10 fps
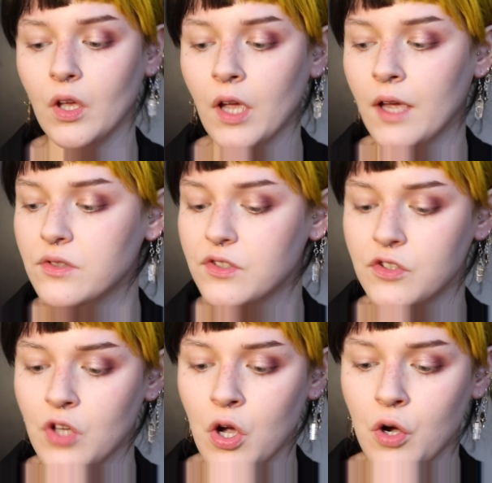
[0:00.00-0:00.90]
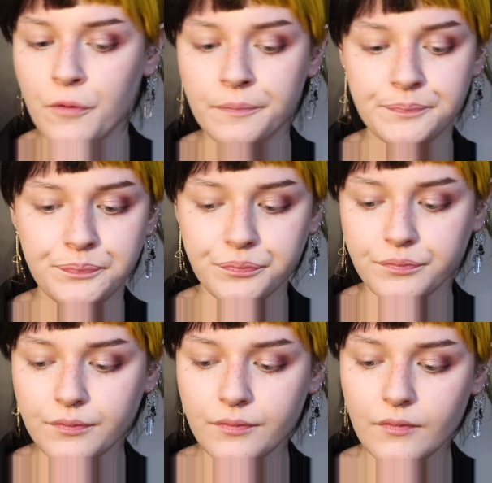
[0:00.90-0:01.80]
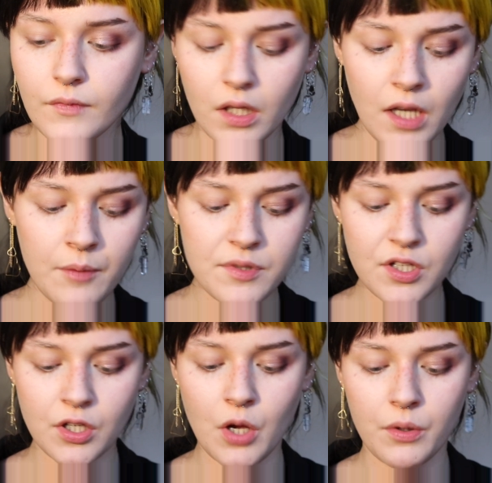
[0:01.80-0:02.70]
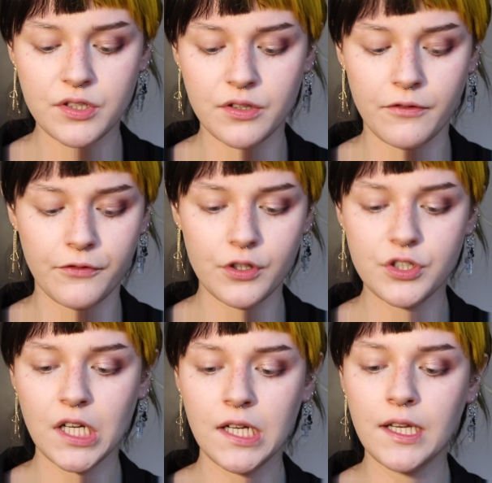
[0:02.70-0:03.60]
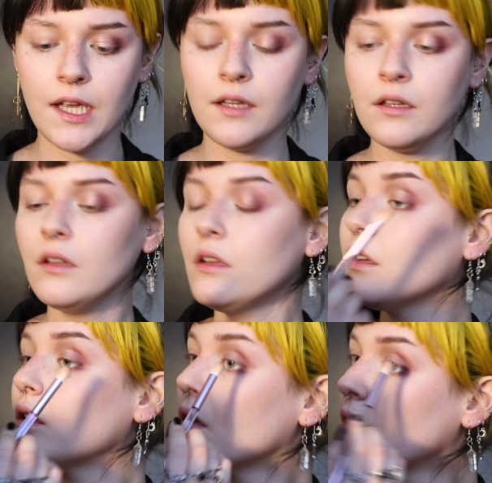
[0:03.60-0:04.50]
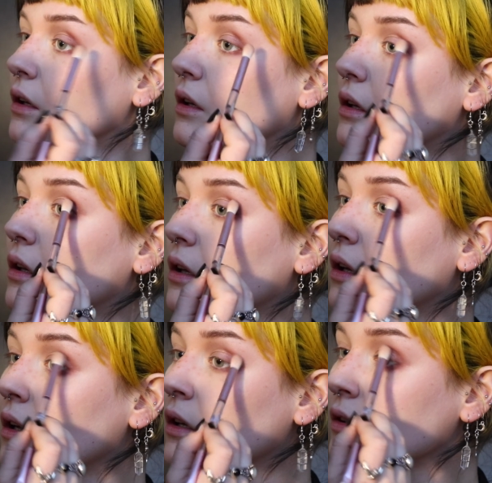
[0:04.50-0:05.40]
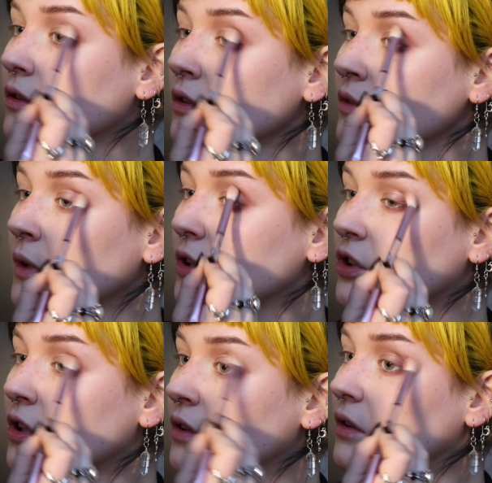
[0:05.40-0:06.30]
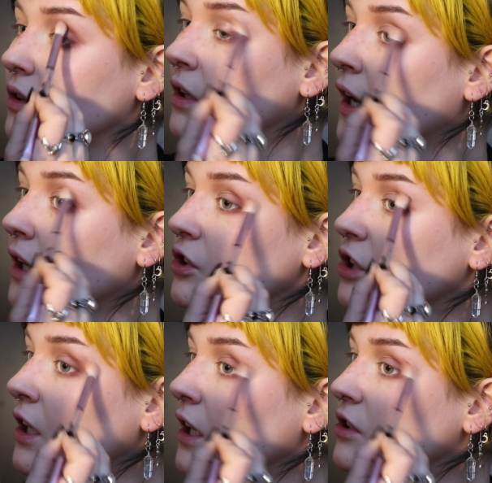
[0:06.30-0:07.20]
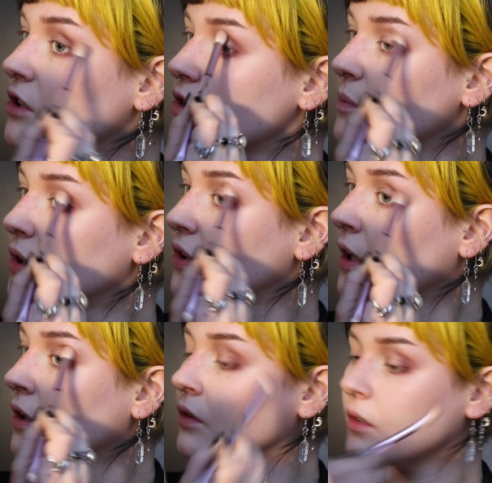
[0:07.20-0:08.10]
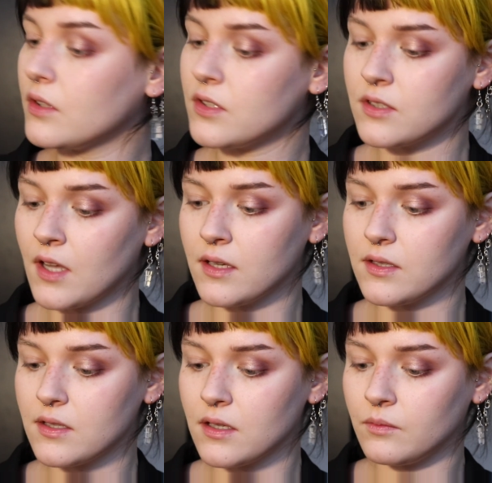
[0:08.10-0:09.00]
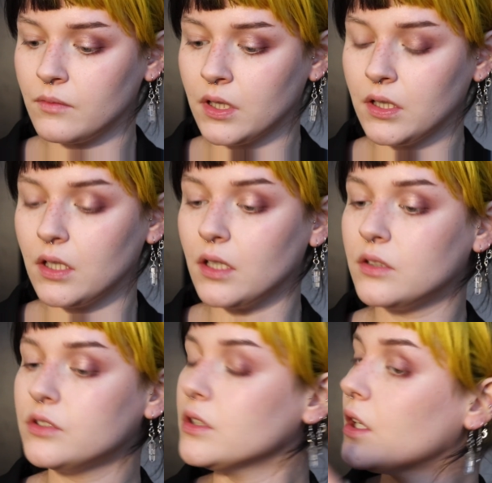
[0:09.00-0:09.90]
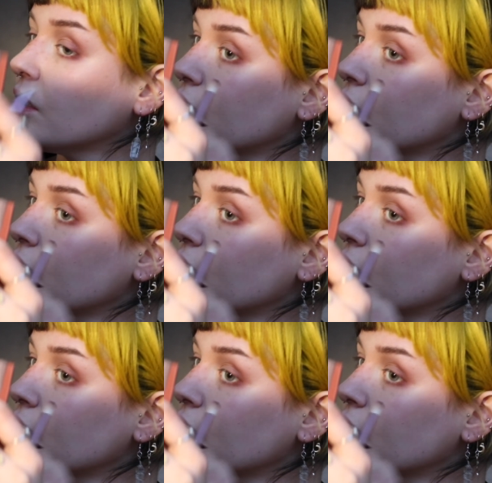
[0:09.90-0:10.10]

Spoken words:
Okay, so now I'm just gonna go into the first shade again and just make sure that shade I just put down is nice and blended into the other